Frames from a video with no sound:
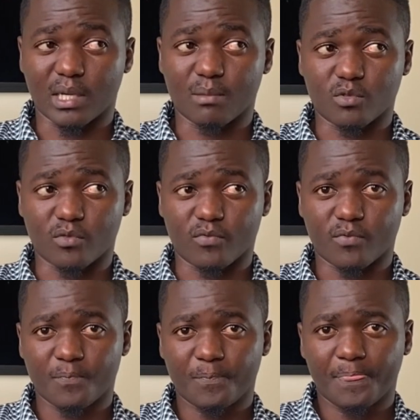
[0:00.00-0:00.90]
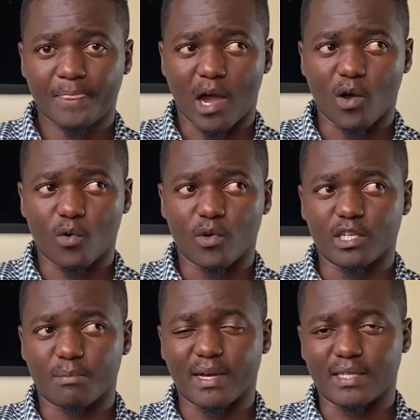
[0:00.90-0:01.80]
terms of how long
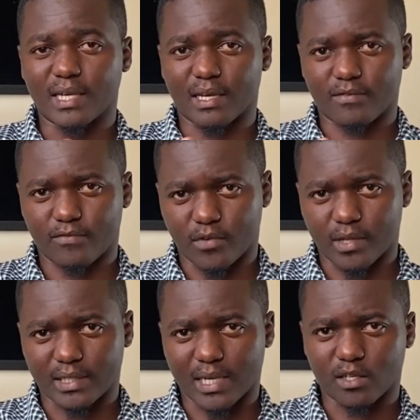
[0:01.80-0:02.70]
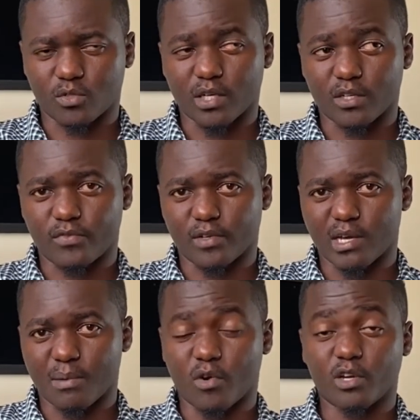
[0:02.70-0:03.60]
it might take for the tank to get filled
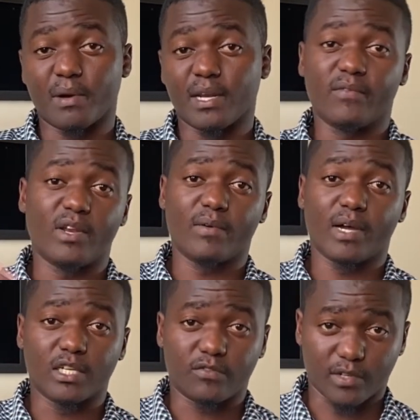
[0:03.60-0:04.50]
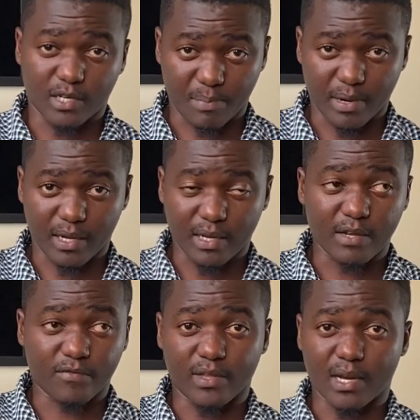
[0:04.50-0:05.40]
up, or it might even never get filled up again
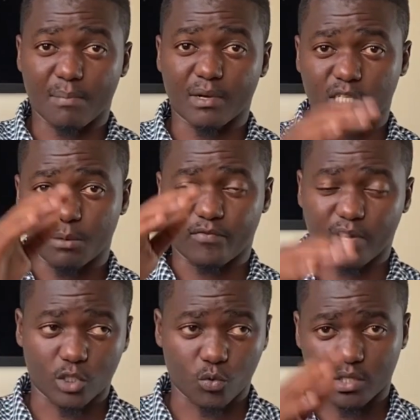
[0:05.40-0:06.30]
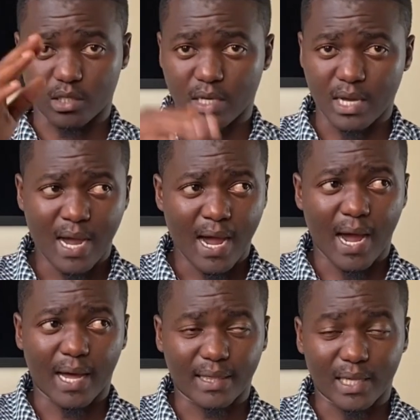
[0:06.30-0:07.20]
if the numbers keep fluctuating,
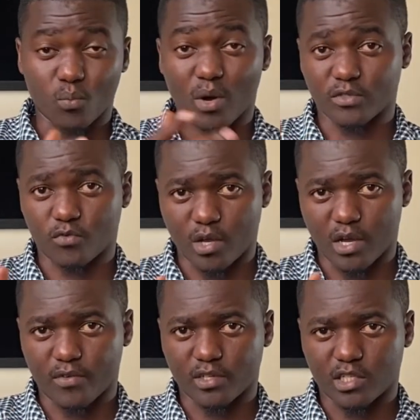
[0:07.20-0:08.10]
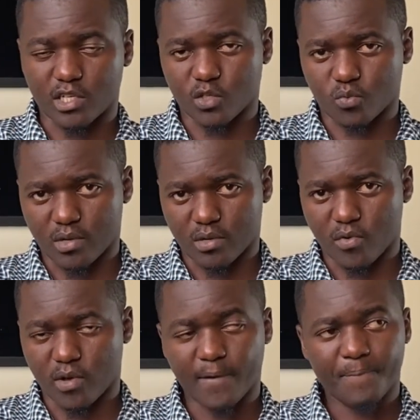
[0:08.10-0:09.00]
and that works for your advantage as
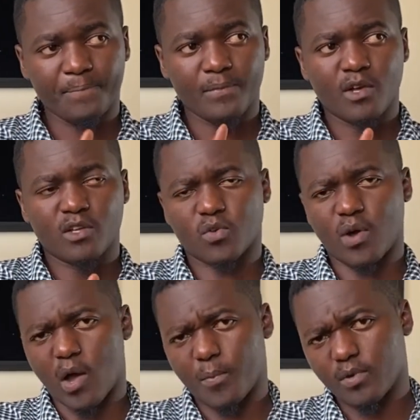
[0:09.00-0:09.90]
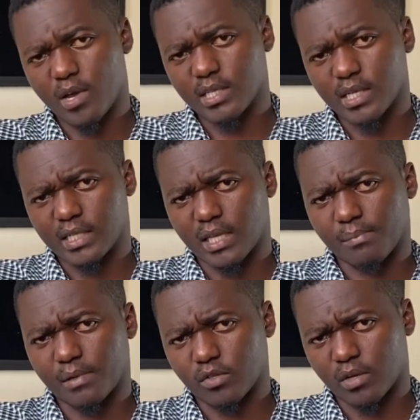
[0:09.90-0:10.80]
well, okay? So I hope you guys had
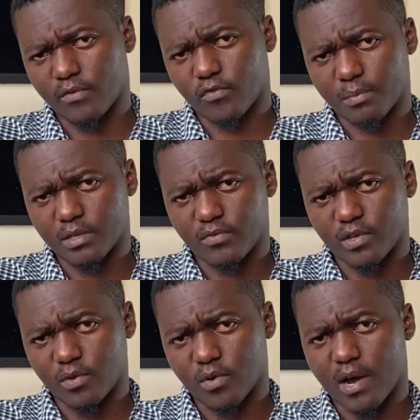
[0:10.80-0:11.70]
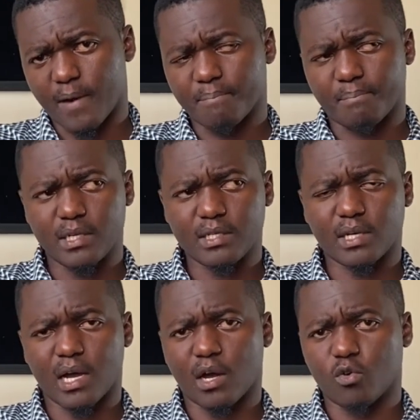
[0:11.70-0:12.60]
something to learn from this video. Please
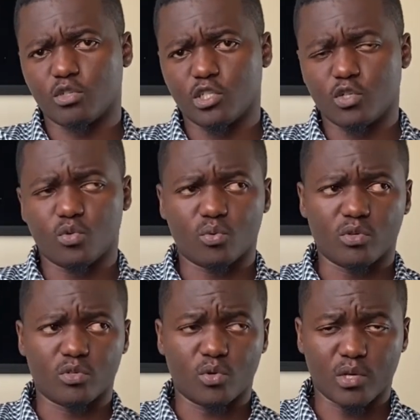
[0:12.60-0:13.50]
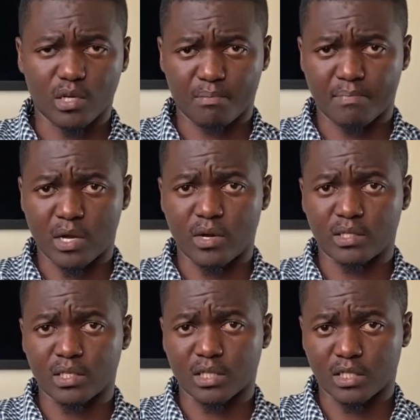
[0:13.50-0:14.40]
continue doing
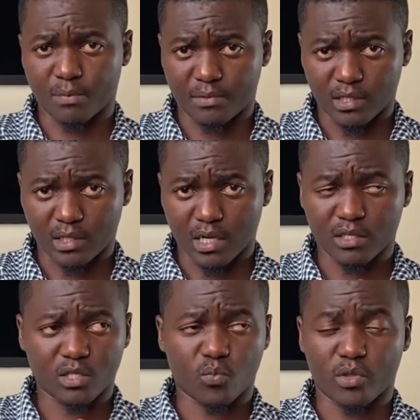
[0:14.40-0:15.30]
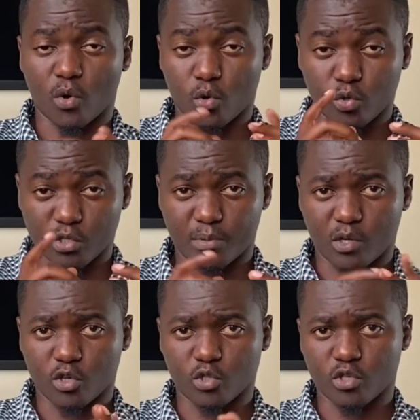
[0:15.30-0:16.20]
biodigester septic tanks with all those
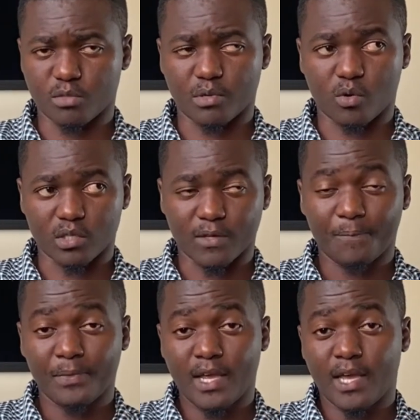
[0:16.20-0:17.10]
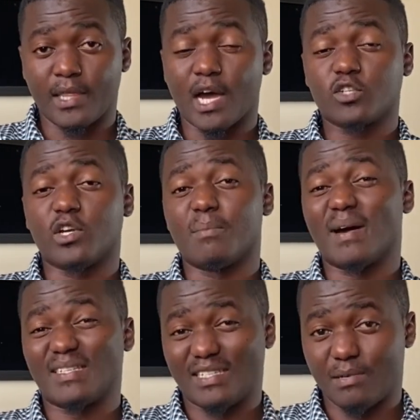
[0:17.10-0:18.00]
precautions, because they're actually
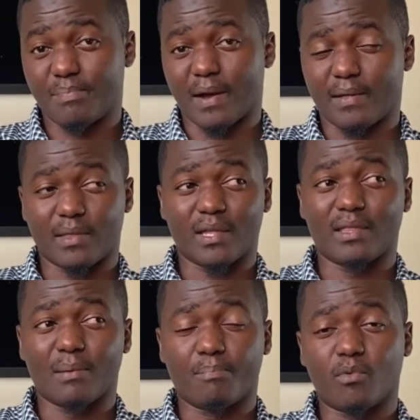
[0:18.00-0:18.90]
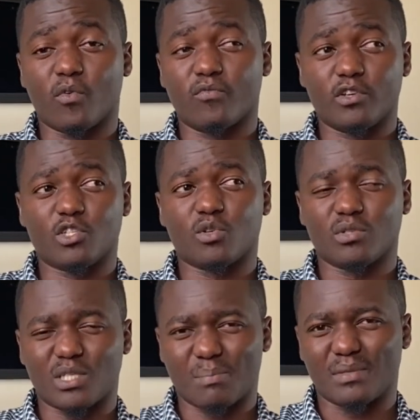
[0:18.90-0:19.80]
much cheaper than the conventional
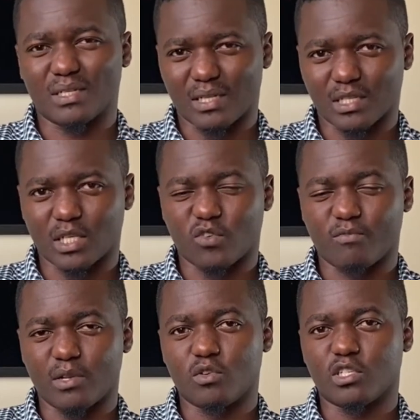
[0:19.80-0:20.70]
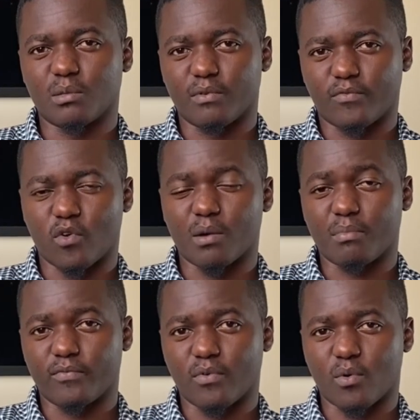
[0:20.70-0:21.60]
septic tanks that you've been using
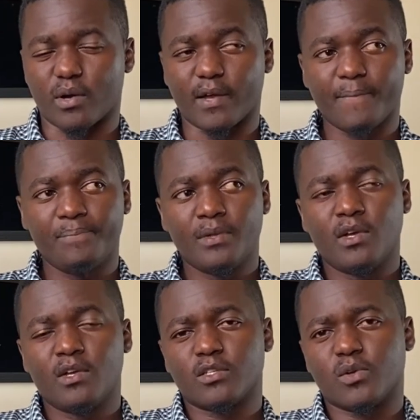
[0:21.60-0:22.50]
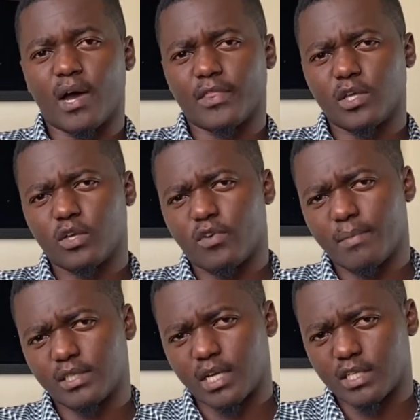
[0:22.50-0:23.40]
before, okay? So thank you very
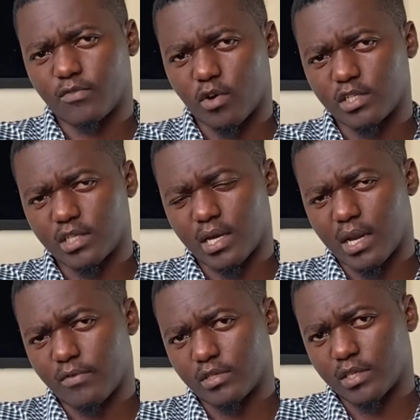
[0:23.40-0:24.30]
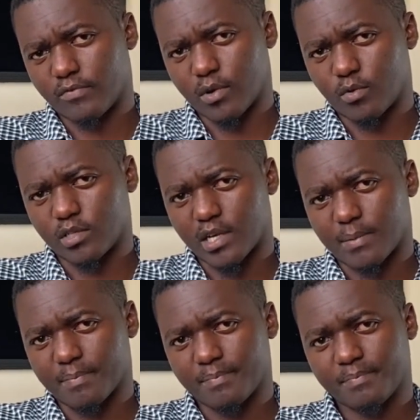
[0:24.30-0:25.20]
much guys for watching, and have yourself a good
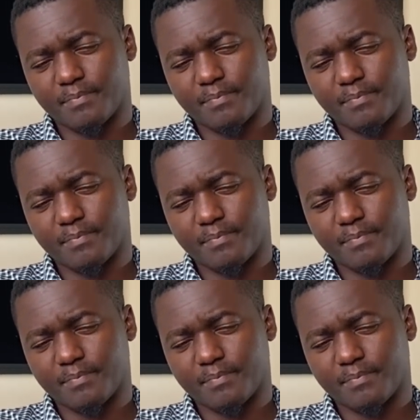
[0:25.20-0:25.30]
time.